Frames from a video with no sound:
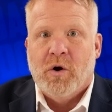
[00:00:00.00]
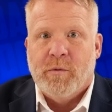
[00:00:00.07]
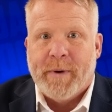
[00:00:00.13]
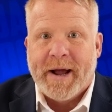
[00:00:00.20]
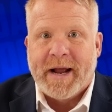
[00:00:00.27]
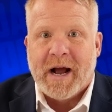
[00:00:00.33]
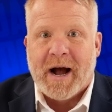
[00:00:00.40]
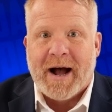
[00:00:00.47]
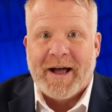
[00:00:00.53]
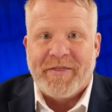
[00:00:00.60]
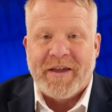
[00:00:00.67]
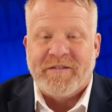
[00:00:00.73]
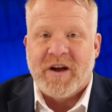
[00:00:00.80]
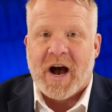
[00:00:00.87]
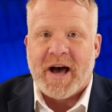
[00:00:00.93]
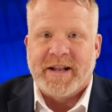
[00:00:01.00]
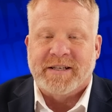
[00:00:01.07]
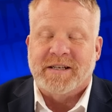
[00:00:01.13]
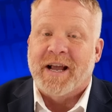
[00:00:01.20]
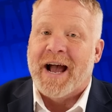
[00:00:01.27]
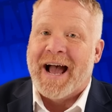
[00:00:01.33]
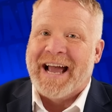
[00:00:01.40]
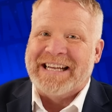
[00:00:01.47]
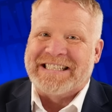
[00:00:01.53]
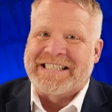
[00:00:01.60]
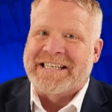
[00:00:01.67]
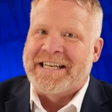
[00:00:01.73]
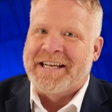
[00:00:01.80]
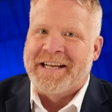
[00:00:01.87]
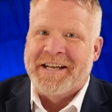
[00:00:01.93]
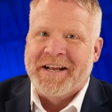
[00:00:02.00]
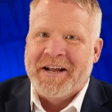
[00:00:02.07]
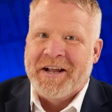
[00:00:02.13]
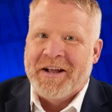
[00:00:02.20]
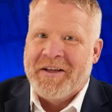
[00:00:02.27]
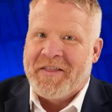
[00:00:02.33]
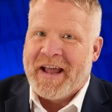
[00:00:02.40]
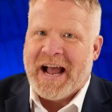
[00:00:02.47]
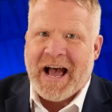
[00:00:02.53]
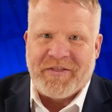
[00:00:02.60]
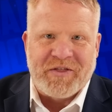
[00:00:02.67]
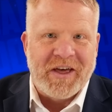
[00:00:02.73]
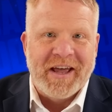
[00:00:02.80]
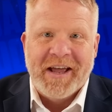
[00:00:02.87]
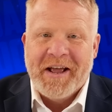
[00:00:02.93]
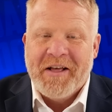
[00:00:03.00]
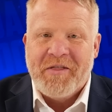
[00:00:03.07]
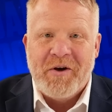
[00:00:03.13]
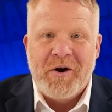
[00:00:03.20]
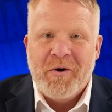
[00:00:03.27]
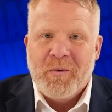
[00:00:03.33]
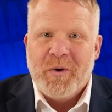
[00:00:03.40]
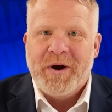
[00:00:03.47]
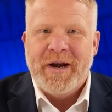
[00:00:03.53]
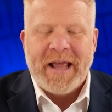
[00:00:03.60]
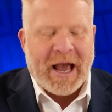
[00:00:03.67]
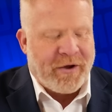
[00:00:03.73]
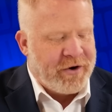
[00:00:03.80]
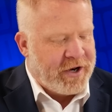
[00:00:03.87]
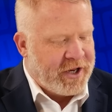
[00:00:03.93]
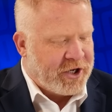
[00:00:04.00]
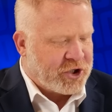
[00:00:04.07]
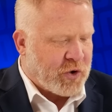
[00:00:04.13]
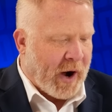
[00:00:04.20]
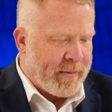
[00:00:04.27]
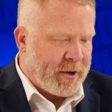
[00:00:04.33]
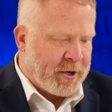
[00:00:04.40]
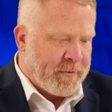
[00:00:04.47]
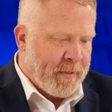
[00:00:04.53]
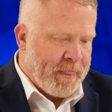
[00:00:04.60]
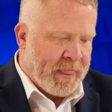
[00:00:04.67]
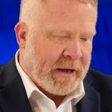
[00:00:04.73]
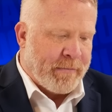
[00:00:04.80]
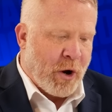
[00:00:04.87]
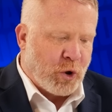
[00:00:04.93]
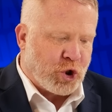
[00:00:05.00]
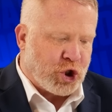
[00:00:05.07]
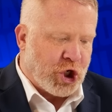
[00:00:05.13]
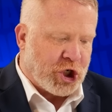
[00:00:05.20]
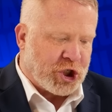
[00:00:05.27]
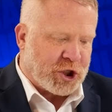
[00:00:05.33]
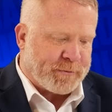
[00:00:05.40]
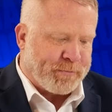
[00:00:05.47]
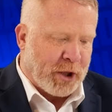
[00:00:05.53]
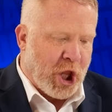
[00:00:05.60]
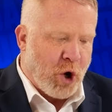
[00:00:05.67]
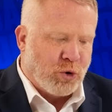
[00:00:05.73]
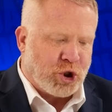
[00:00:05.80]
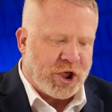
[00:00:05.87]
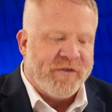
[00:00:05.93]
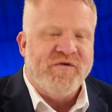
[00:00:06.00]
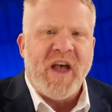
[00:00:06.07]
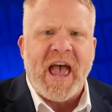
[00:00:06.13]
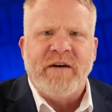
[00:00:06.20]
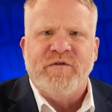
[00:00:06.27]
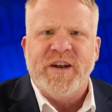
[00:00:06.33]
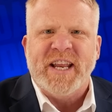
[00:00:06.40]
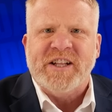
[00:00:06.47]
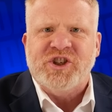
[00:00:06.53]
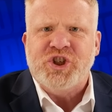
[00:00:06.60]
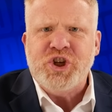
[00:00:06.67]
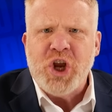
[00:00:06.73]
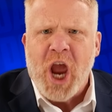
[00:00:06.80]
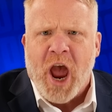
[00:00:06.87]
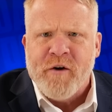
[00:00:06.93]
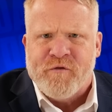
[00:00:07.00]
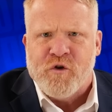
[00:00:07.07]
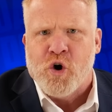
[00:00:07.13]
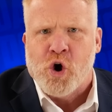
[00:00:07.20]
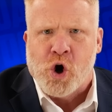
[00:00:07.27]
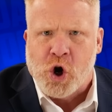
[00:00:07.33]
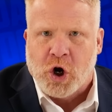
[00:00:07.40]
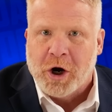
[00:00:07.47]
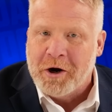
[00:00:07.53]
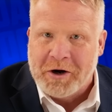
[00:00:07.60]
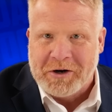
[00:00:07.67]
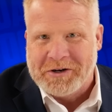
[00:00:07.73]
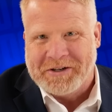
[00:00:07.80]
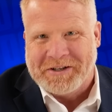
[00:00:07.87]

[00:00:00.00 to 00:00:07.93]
Oh my God, they've got us, guys. They got how did he describe it? The most explosive evidence ever.